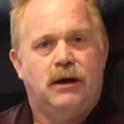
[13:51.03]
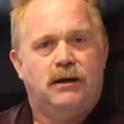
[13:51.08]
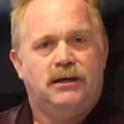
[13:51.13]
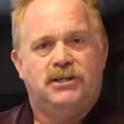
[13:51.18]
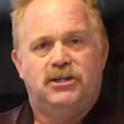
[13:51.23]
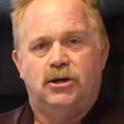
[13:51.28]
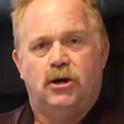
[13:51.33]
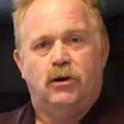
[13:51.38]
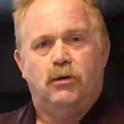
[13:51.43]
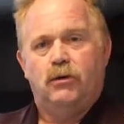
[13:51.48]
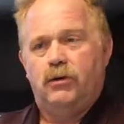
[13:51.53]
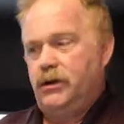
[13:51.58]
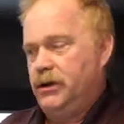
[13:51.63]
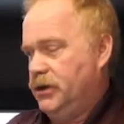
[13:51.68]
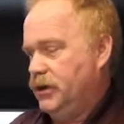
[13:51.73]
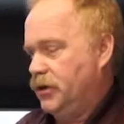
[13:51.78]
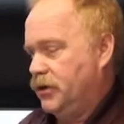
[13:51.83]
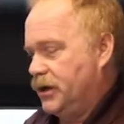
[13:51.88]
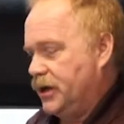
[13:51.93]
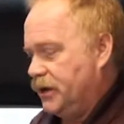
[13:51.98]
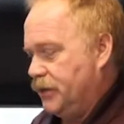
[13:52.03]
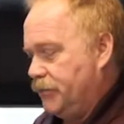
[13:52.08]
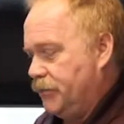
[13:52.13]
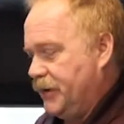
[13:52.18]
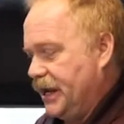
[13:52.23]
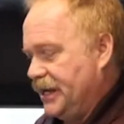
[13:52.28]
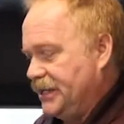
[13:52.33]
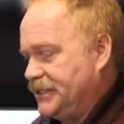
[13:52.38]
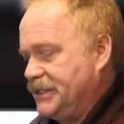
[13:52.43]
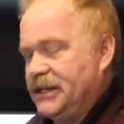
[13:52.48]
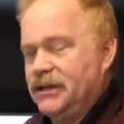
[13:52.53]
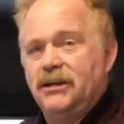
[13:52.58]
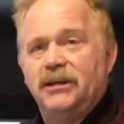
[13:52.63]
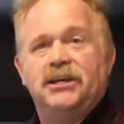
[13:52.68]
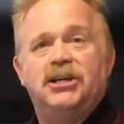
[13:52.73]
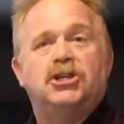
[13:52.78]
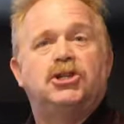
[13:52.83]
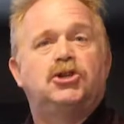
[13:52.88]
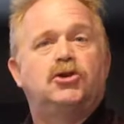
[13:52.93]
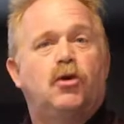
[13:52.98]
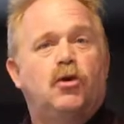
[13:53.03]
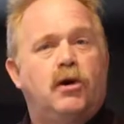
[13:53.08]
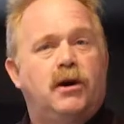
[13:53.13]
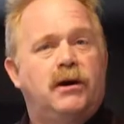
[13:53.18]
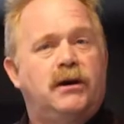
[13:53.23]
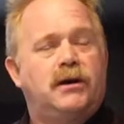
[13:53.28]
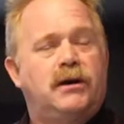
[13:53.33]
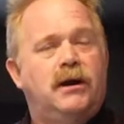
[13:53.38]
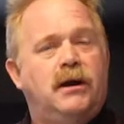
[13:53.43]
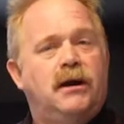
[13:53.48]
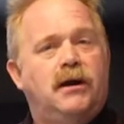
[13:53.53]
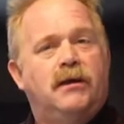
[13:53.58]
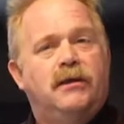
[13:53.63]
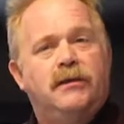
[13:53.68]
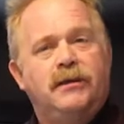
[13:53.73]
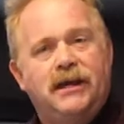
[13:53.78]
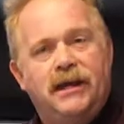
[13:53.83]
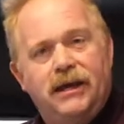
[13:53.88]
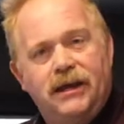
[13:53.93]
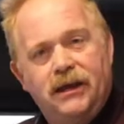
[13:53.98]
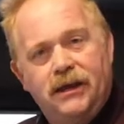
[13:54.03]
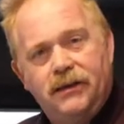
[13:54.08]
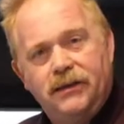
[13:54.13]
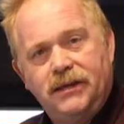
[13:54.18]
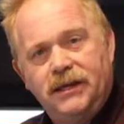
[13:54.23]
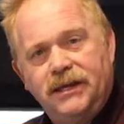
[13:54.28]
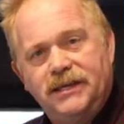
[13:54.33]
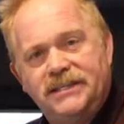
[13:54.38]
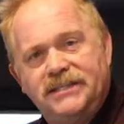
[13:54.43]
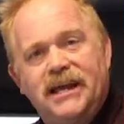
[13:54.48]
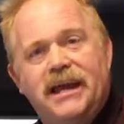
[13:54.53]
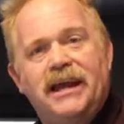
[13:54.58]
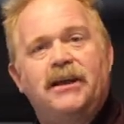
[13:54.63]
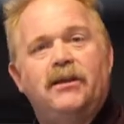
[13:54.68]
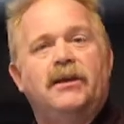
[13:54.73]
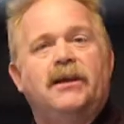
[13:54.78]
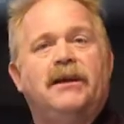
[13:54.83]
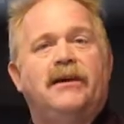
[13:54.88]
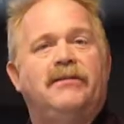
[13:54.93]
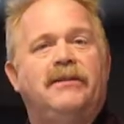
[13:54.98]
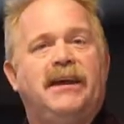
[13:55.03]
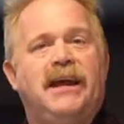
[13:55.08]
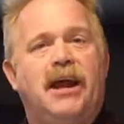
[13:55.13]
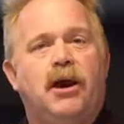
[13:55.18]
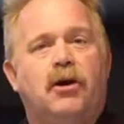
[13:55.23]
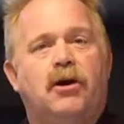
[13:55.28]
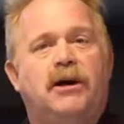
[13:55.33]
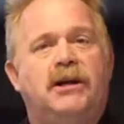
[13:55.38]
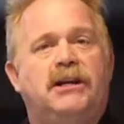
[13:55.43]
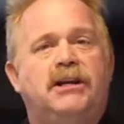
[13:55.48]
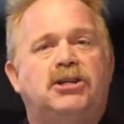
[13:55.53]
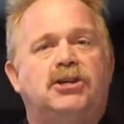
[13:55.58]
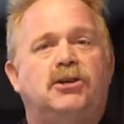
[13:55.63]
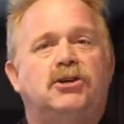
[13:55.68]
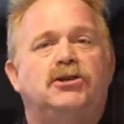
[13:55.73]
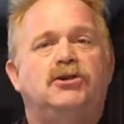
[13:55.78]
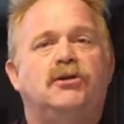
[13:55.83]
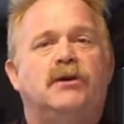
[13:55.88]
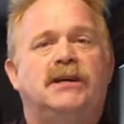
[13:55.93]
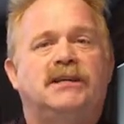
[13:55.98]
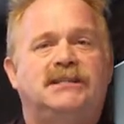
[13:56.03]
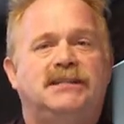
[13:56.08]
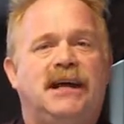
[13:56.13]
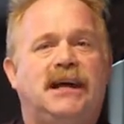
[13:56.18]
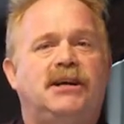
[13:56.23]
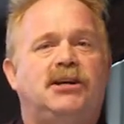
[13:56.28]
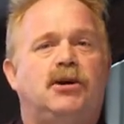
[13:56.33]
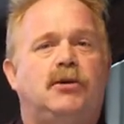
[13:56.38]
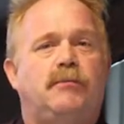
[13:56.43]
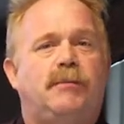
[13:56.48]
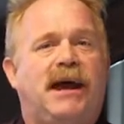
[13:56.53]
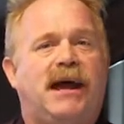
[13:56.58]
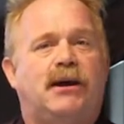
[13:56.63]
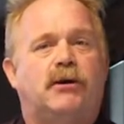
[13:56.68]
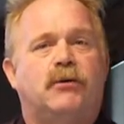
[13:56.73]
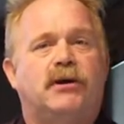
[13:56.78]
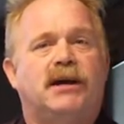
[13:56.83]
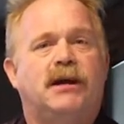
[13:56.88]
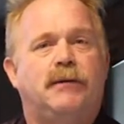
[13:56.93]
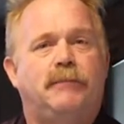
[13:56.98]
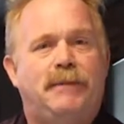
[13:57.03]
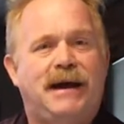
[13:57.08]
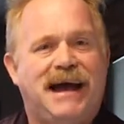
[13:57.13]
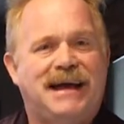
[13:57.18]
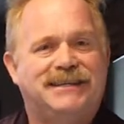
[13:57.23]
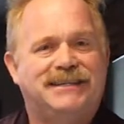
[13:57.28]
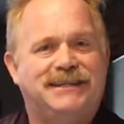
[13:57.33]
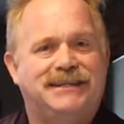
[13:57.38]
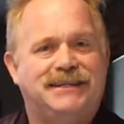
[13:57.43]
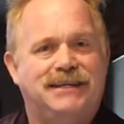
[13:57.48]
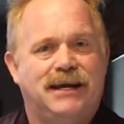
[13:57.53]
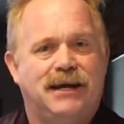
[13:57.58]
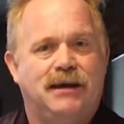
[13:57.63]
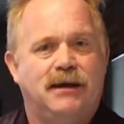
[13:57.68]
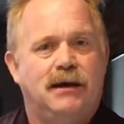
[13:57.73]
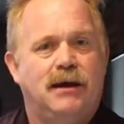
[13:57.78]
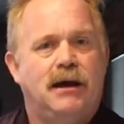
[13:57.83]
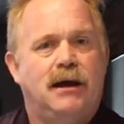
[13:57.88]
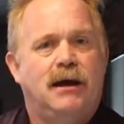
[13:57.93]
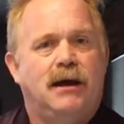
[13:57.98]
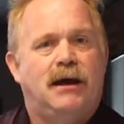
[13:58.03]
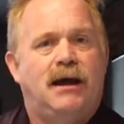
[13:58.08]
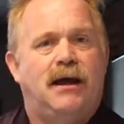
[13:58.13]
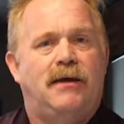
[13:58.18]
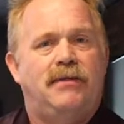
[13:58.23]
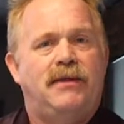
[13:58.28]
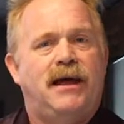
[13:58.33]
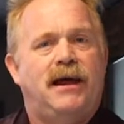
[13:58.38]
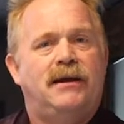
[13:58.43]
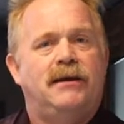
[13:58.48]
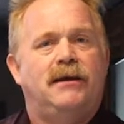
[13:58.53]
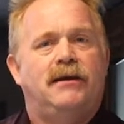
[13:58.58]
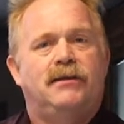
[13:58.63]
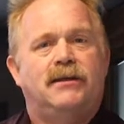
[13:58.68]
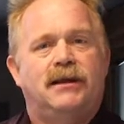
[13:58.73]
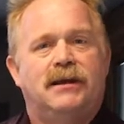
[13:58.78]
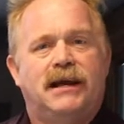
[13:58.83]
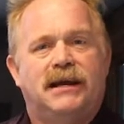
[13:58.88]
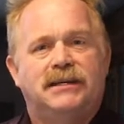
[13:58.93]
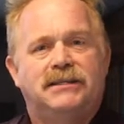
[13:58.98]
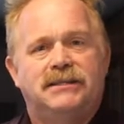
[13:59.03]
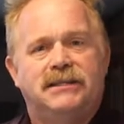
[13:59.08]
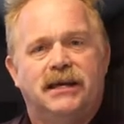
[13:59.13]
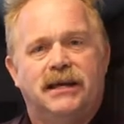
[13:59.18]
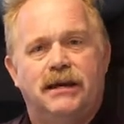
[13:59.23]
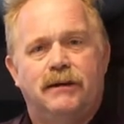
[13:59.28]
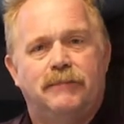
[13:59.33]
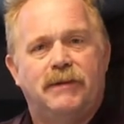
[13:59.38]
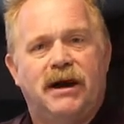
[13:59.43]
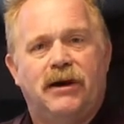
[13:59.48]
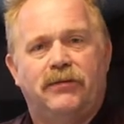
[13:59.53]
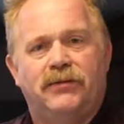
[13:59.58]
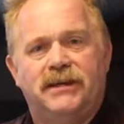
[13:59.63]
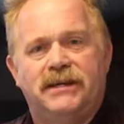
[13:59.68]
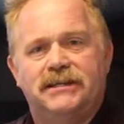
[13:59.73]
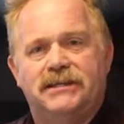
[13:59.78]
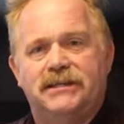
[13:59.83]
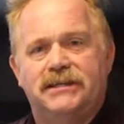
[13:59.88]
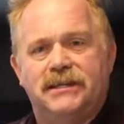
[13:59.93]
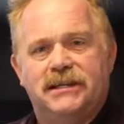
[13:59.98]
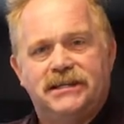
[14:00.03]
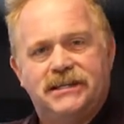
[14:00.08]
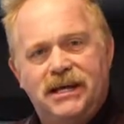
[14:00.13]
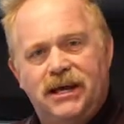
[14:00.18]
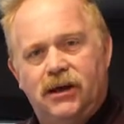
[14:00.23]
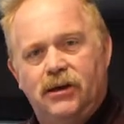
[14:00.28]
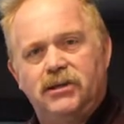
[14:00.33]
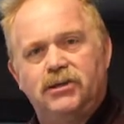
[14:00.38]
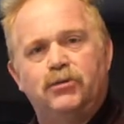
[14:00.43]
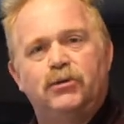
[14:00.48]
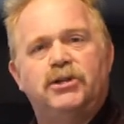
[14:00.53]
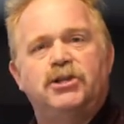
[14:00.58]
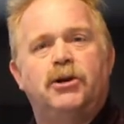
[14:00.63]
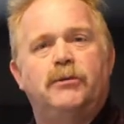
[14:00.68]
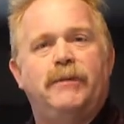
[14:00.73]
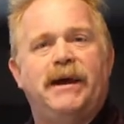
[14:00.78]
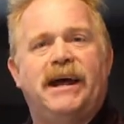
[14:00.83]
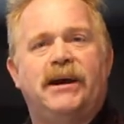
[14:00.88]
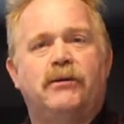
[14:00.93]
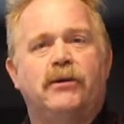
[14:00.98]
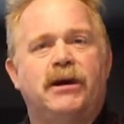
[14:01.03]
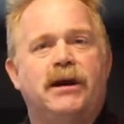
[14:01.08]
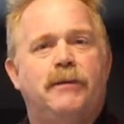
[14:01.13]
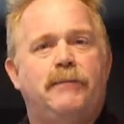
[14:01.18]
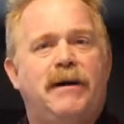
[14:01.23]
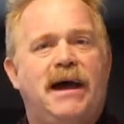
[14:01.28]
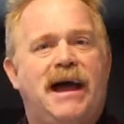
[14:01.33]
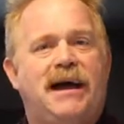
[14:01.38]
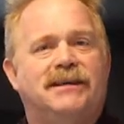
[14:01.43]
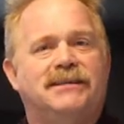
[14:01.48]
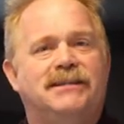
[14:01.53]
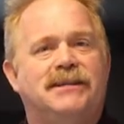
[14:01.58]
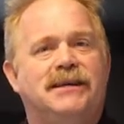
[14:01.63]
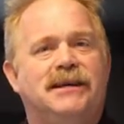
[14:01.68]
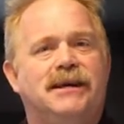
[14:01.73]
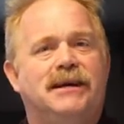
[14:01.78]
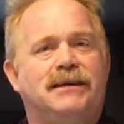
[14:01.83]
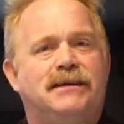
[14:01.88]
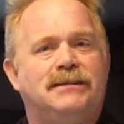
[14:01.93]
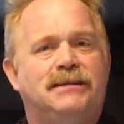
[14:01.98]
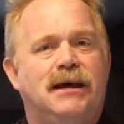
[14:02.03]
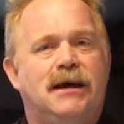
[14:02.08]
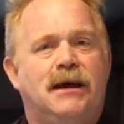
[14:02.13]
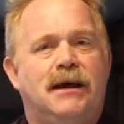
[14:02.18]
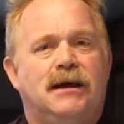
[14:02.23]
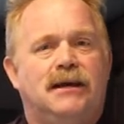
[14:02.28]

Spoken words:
So you can basically shorten the cycling of the air conditioner to extend your battery capacity. And then the nice thing about this is it tells what your battery capacity is.